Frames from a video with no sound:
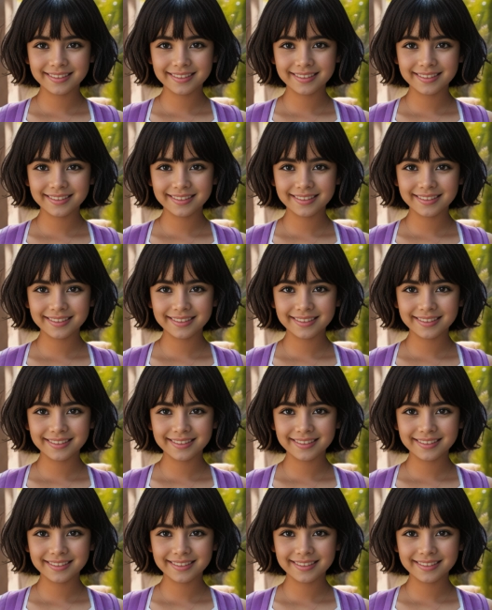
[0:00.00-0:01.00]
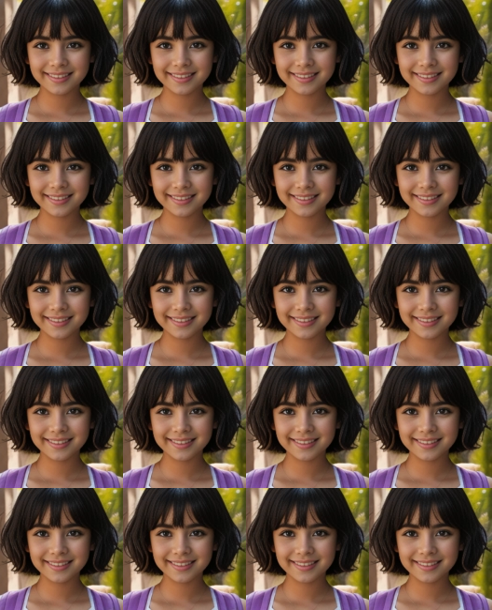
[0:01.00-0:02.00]

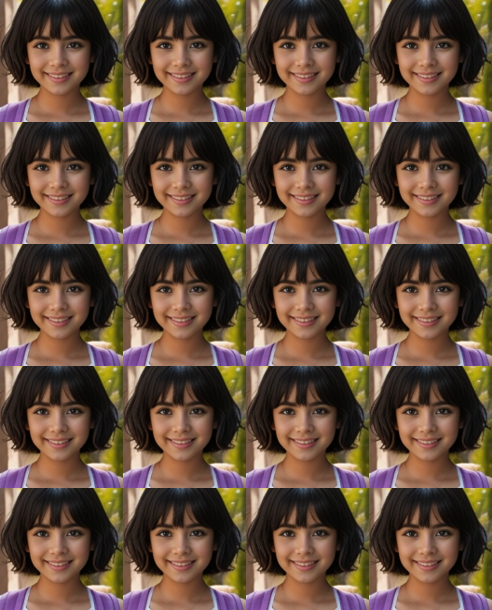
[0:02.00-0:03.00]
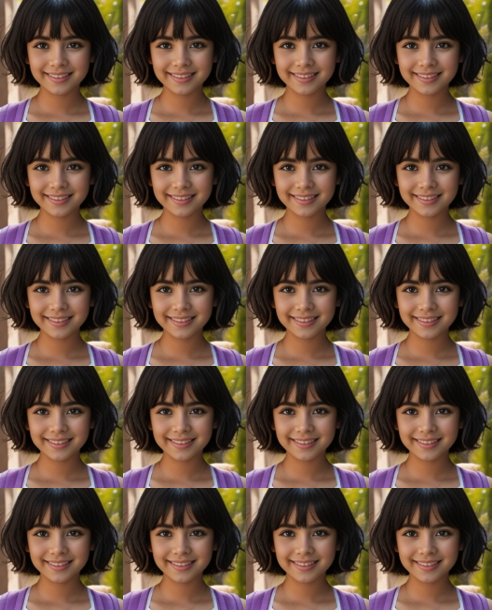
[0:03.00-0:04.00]

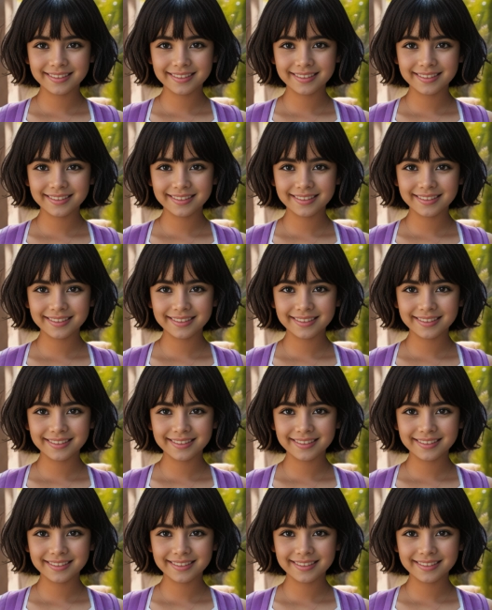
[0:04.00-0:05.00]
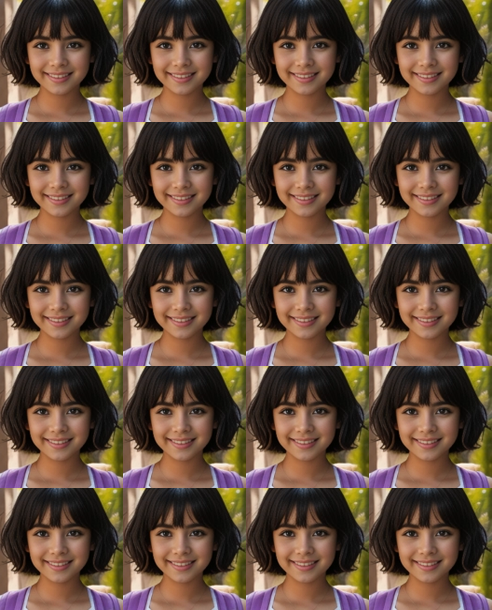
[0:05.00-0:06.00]

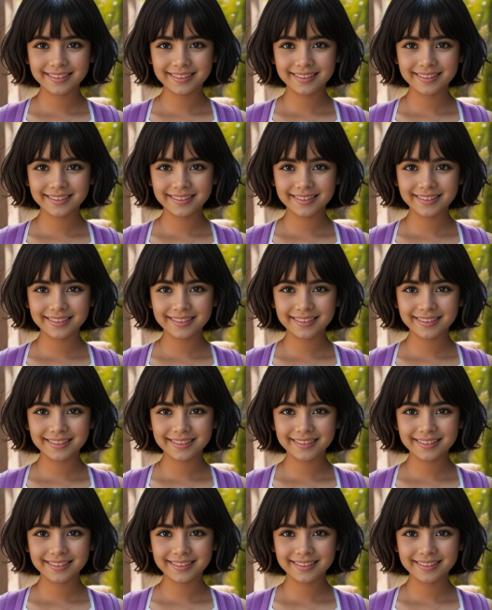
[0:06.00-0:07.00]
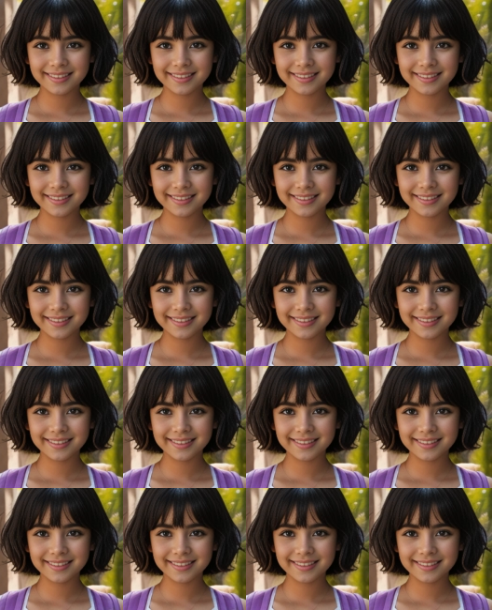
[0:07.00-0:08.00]
This is a still picture; no speech is visible.